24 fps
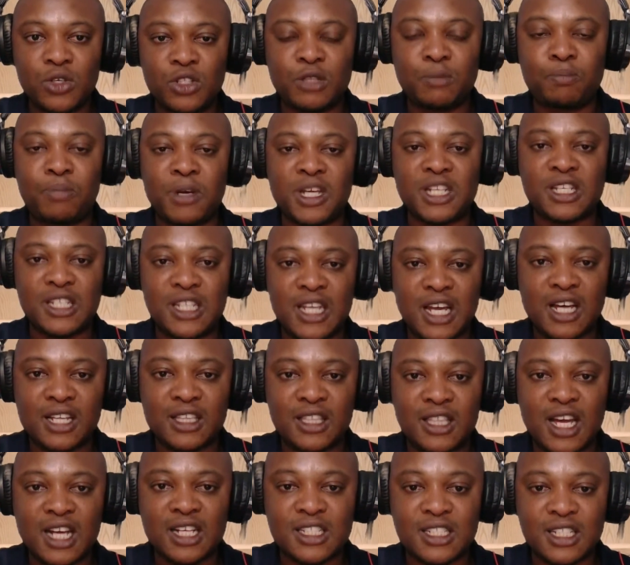the personal
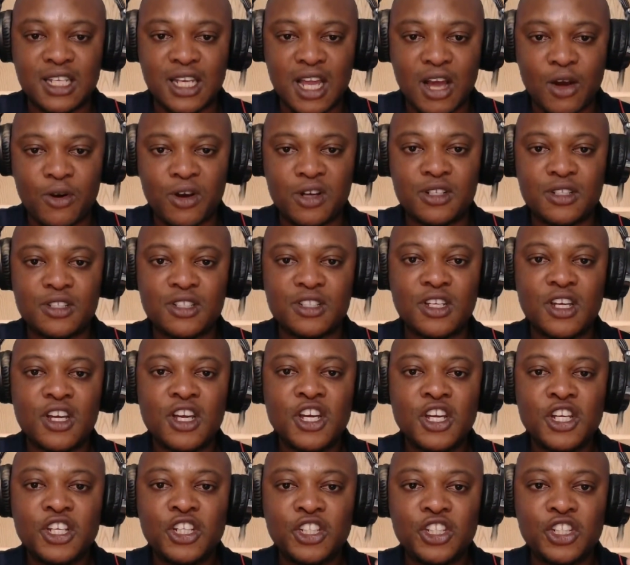tax allowance,
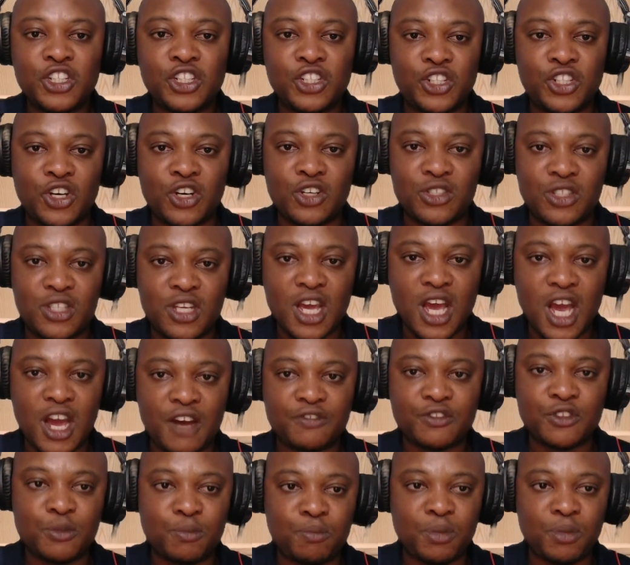you don't have
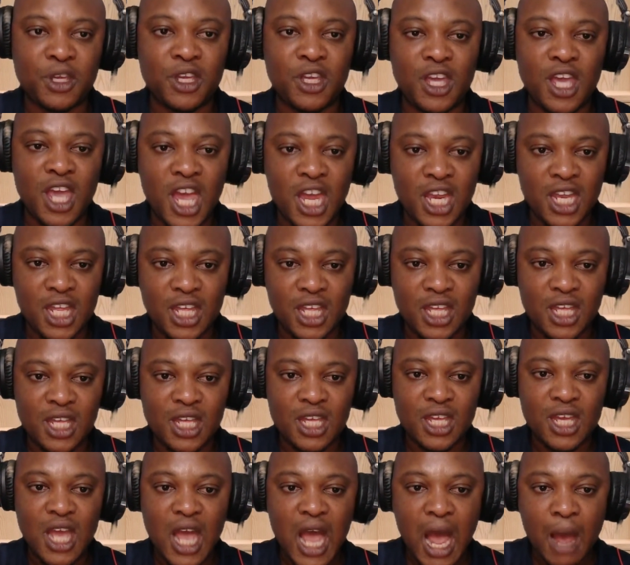to pay any
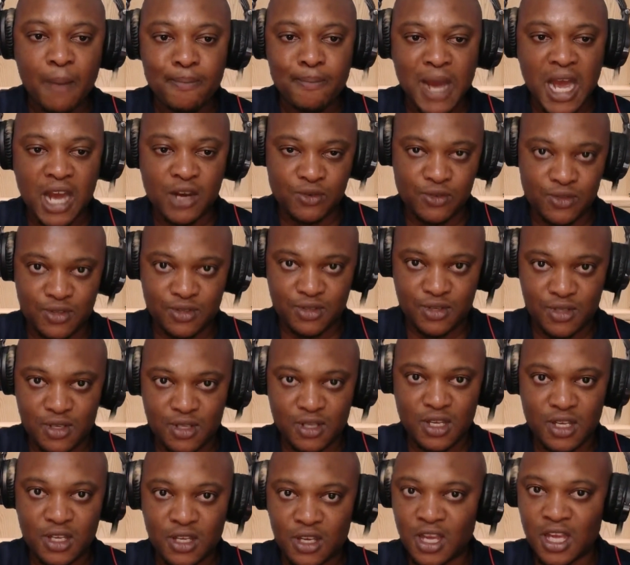
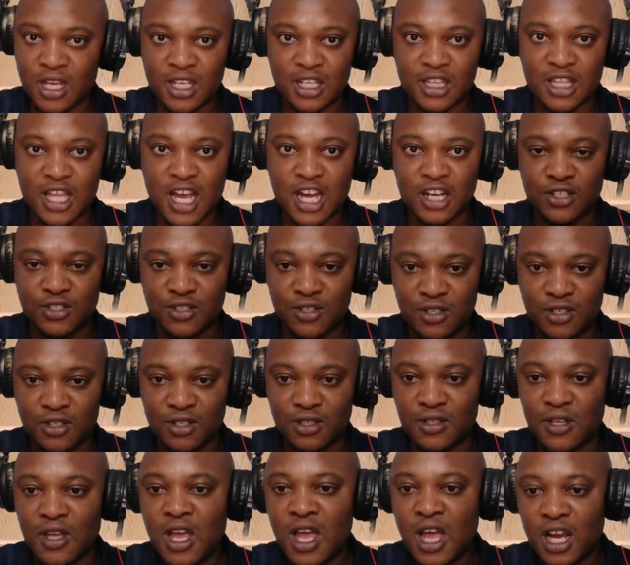tax on
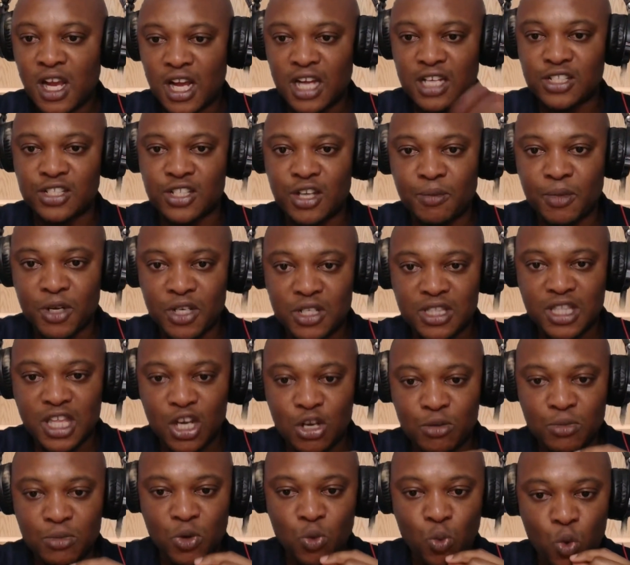it. Can somebody
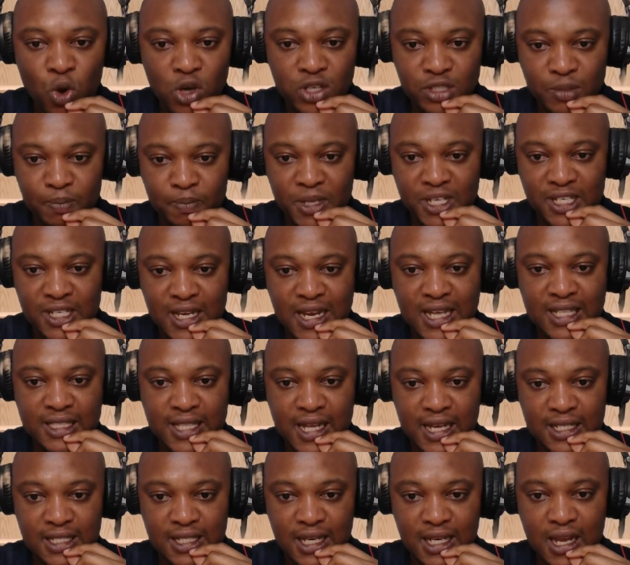tell me what's the personal
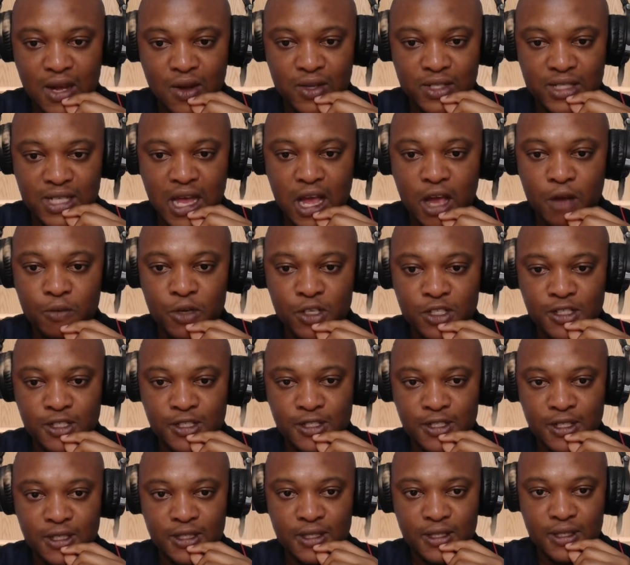tax allowance? How much is
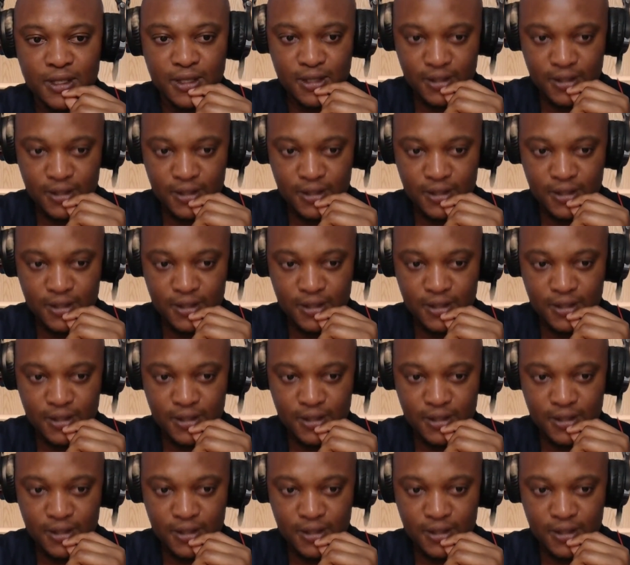it?